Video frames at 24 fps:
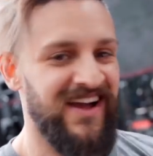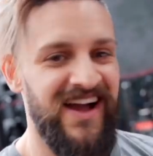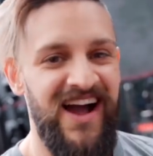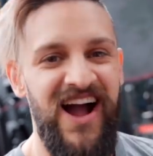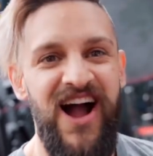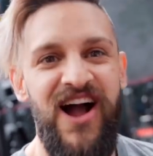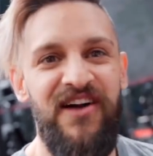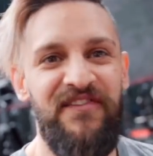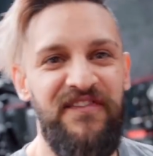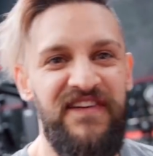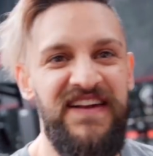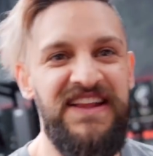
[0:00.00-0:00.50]

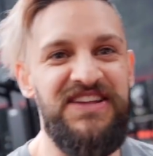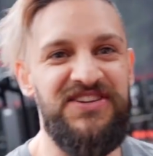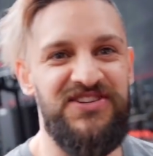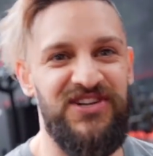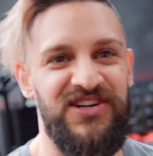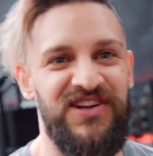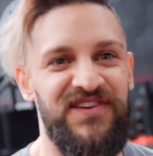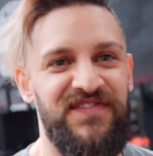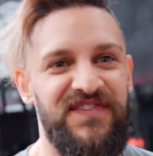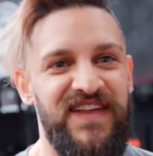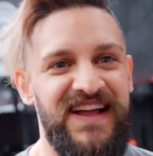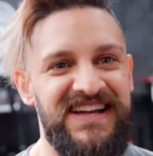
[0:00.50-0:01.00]
Half an inch
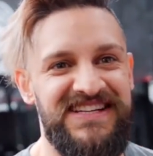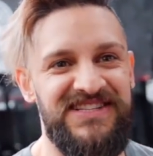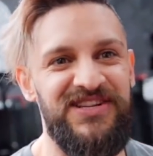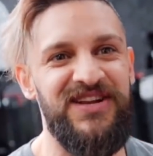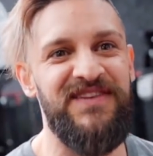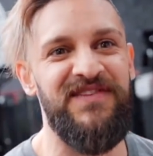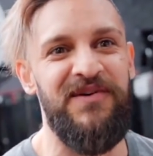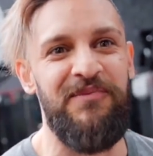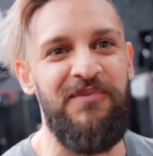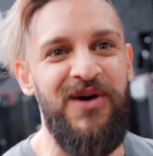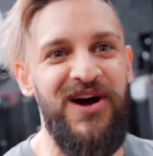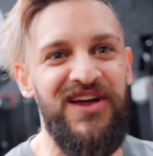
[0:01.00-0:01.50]
on a flex,
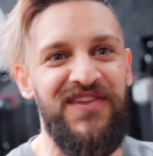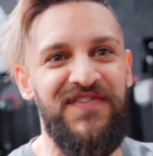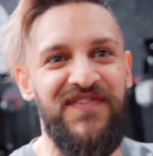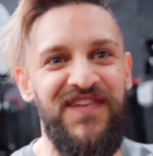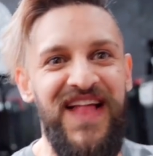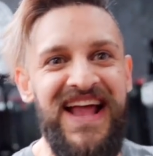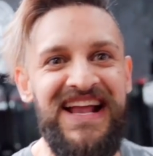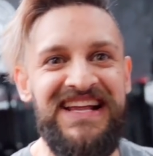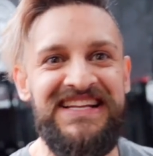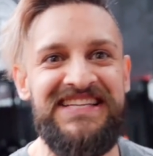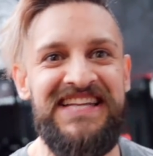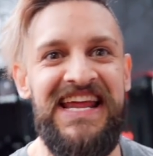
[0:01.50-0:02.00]
not even worth
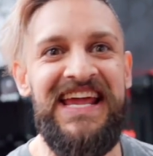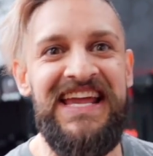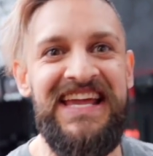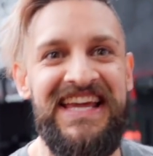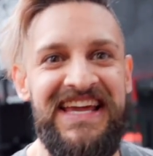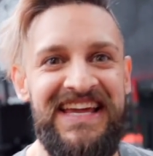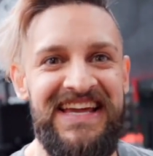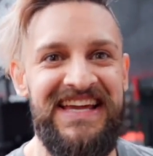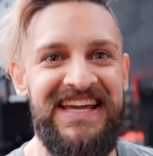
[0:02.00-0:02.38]
flexing.